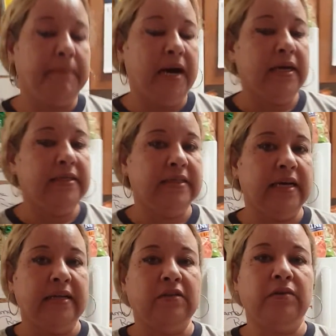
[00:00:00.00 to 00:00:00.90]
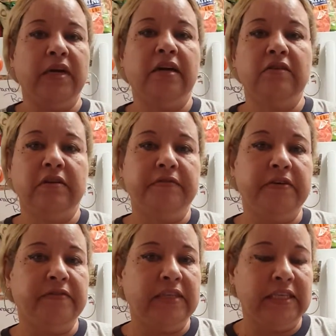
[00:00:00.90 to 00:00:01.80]
mine at
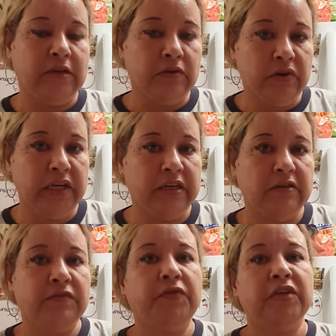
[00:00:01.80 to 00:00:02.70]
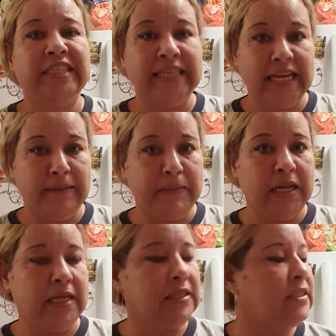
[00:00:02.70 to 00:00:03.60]
350 degrees for 10
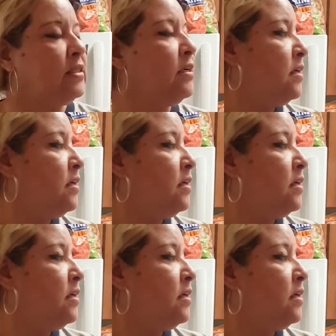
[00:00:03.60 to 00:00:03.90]
minutes.